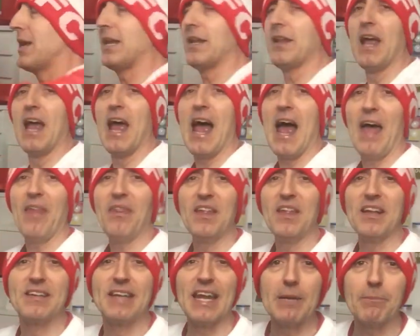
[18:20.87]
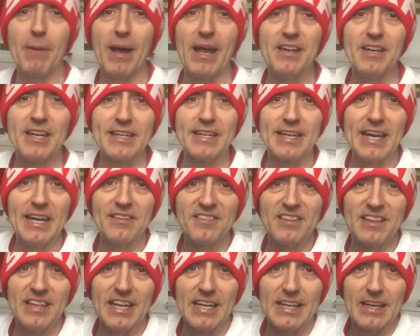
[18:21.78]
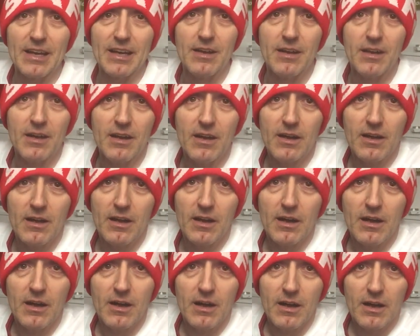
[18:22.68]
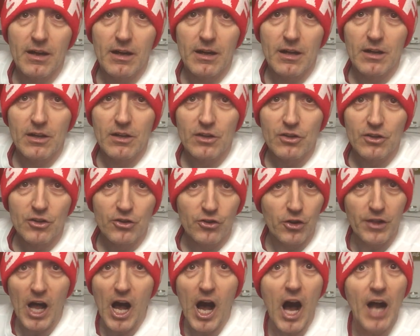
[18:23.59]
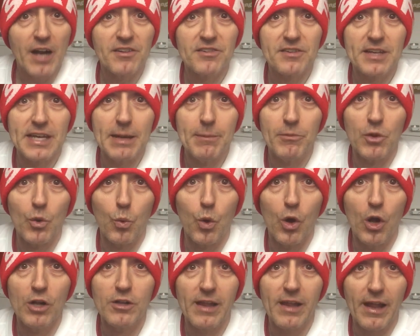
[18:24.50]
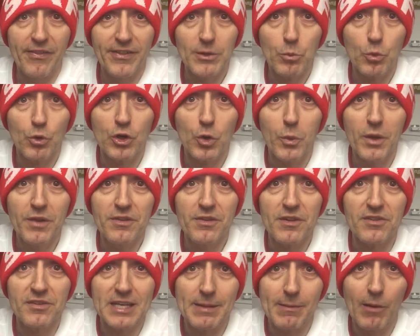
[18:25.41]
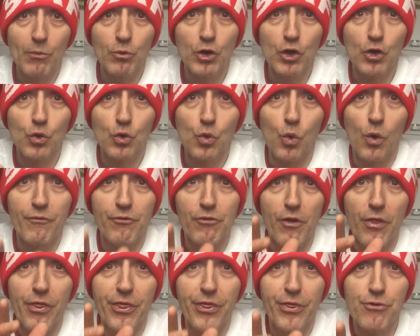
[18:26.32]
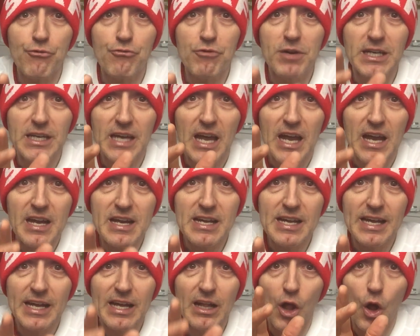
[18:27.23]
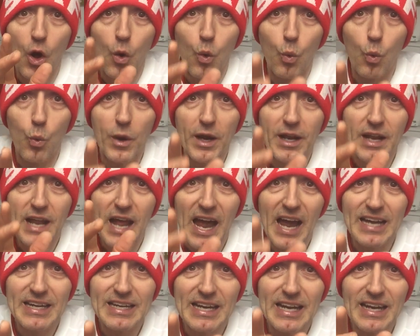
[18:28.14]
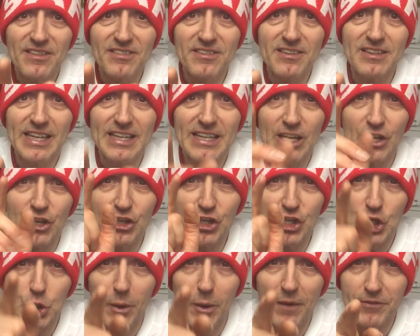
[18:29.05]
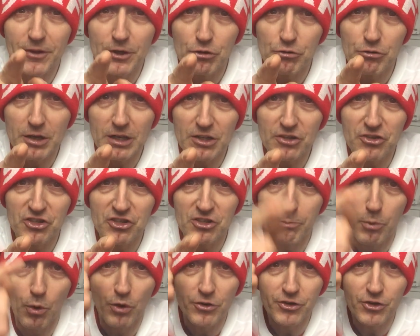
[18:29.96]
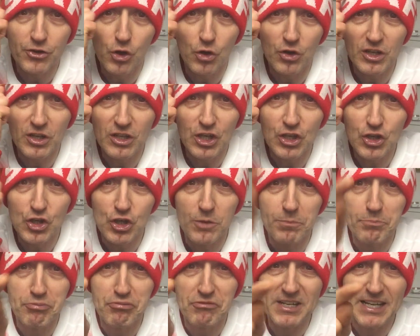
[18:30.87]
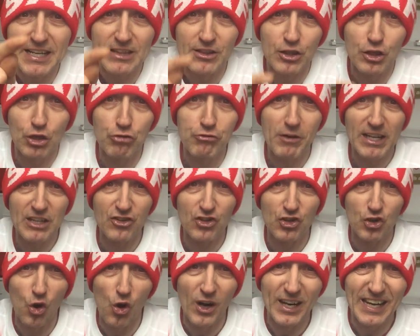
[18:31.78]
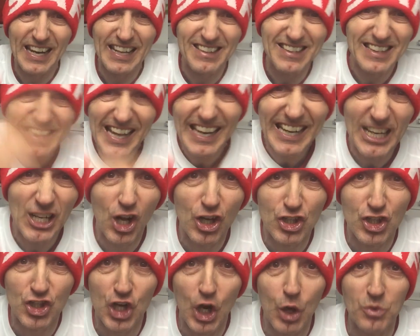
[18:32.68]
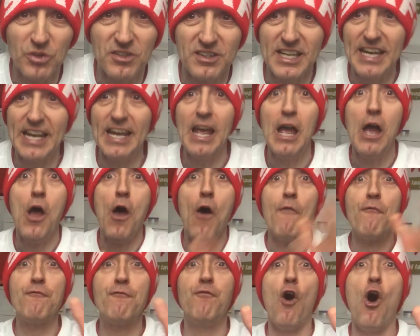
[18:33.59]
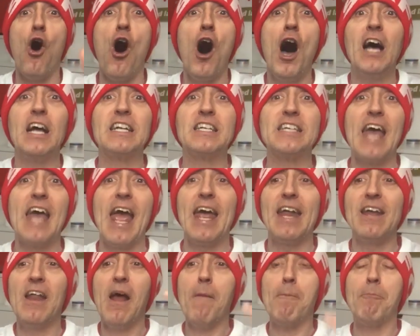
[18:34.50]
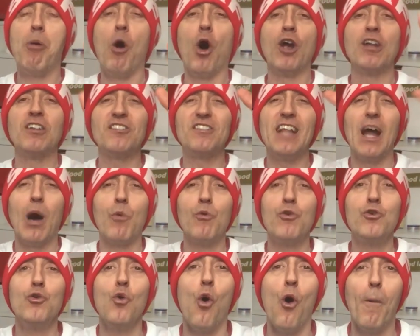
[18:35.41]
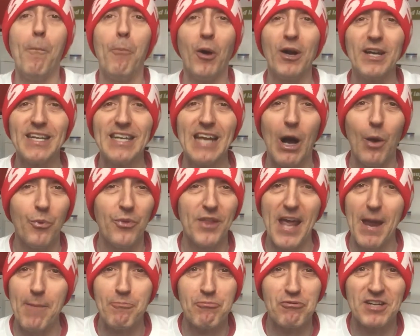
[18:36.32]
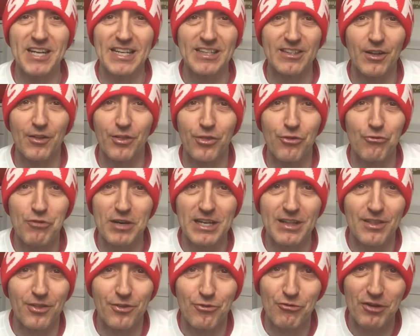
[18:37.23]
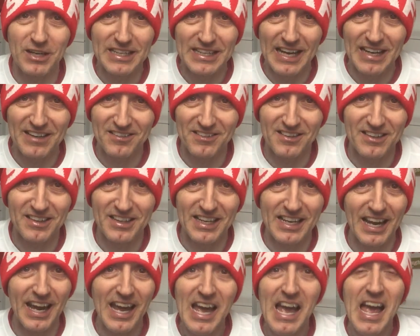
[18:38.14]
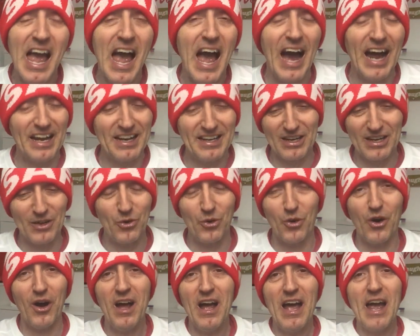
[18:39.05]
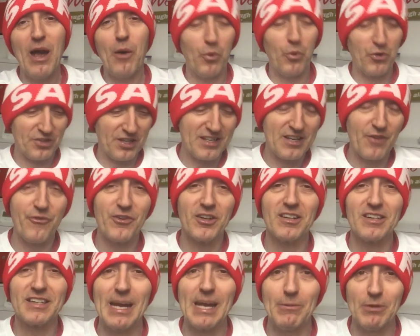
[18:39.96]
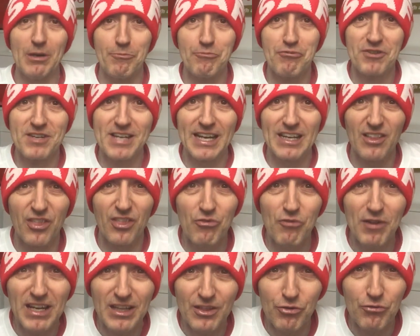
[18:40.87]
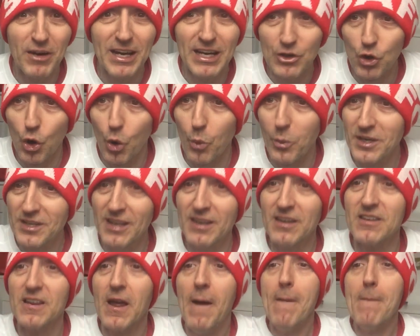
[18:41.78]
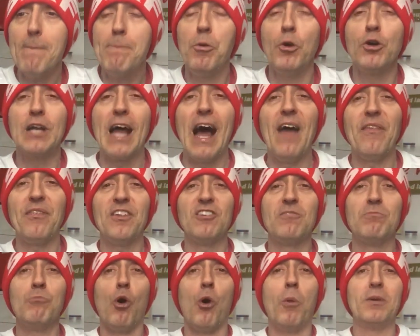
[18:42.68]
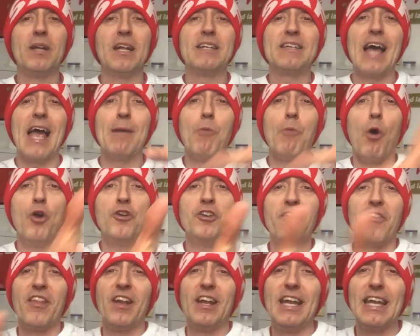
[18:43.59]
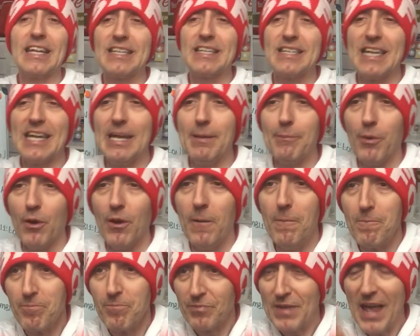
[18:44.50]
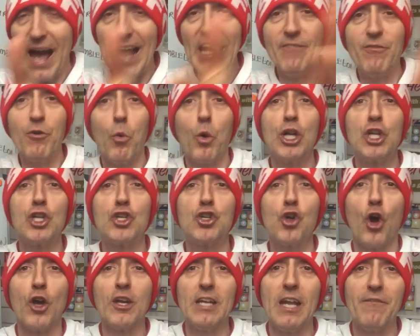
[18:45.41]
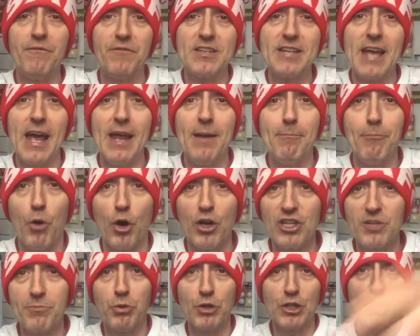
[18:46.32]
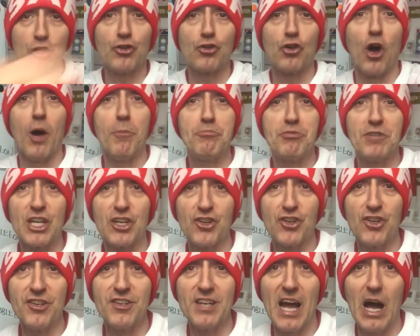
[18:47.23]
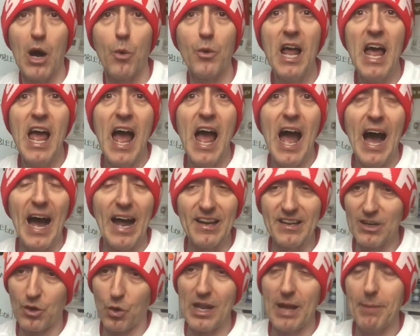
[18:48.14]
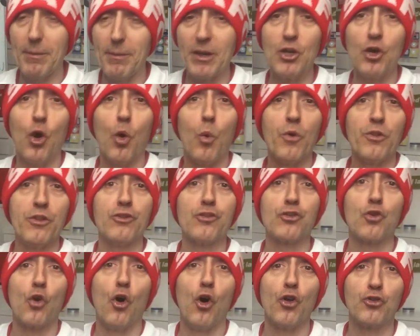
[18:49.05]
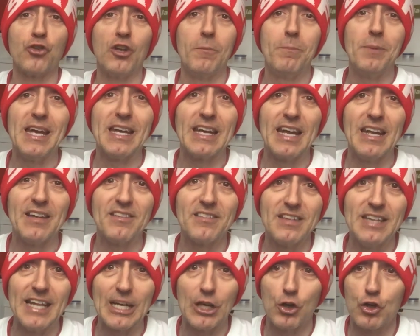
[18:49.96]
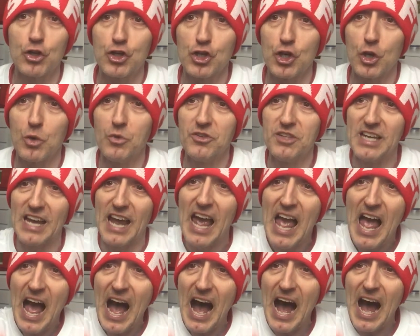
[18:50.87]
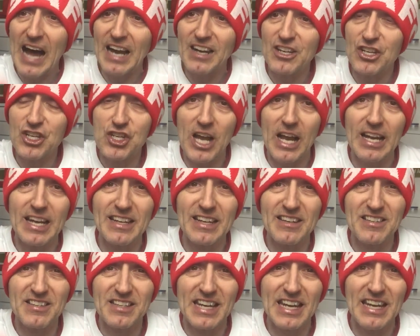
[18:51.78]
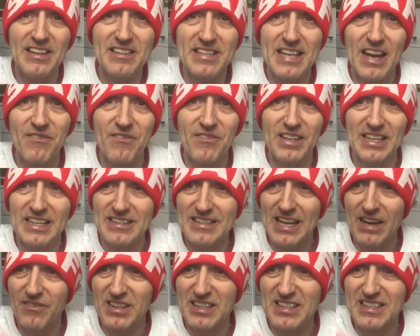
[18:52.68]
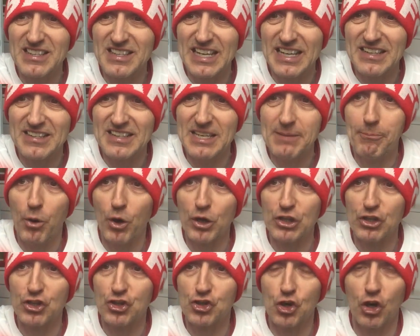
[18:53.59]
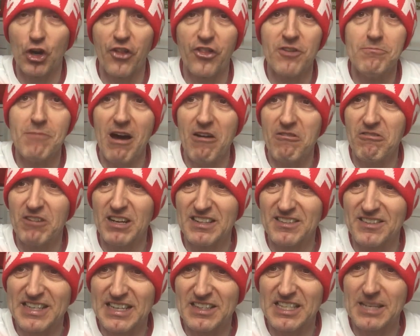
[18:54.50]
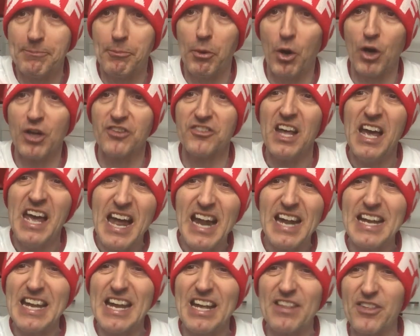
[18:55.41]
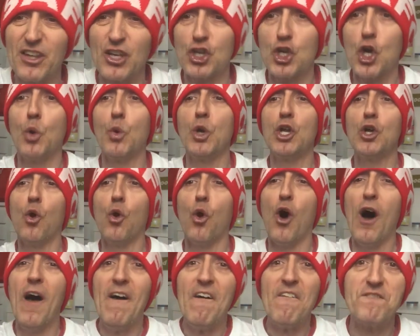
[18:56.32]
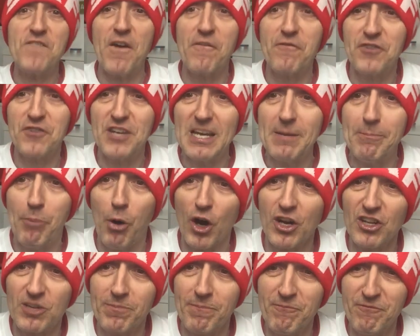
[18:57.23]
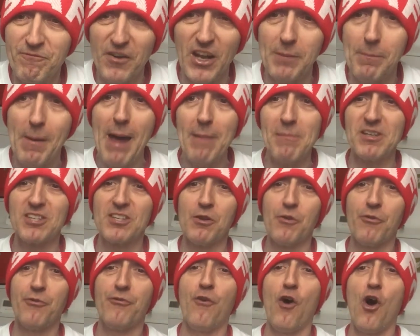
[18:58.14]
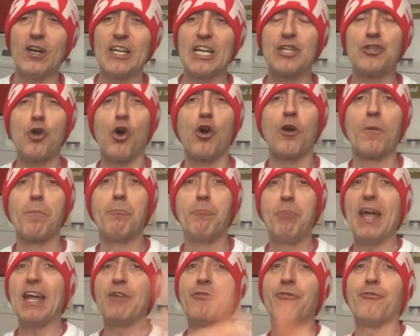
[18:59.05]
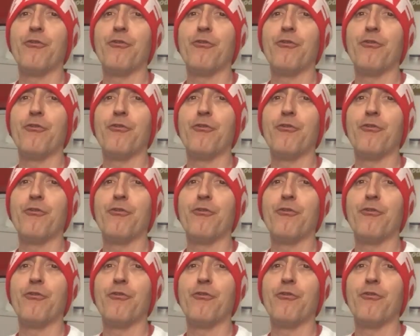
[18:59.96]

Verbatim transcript: in at the deep end against Lincoln not the hardest game in the world, and I think we're going to win this game. I'm going to go for a 3 0 win against Lincoln. Do you have the greatest sports noggin? Can you predict the correct score against Lincoln on Tuesday for 10 points? Now, nobody out there predicted 3 3 yesterday, and you know, it was a difficult game to predict. 3 3, no, we didn't. But at this moment in time, under the league table, and if you want to join in for 10 points, put your score prediction down and you know, let me know what the score is going to be against Lincoln on Tuesday. Angelic Skin 77 60 points, Jonathan Mariner 60 points, Nathan Coolio 50 points, Philip Emerson 40, Doug B